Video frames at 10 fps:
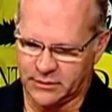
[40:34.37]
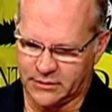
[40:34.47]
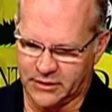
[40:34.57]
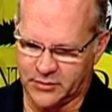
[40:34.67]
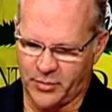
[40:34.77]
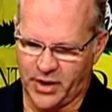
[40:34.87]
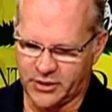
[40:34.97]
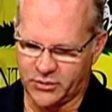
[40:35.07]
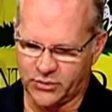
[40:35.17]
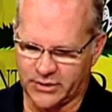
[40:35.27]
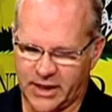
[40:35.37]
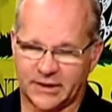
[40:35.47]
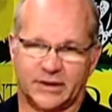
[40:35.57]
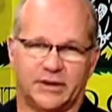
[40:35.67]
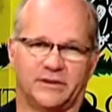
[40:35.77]
suspension was
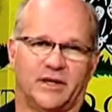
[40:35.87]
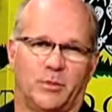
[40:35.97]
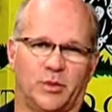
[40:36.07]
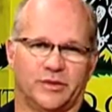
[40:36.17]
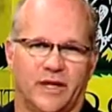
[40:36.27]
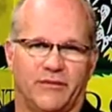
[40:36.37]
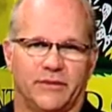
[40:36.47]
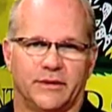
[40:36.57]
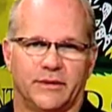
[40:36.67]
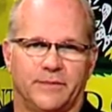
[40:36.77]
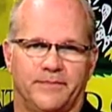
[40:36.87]
as of December seventh,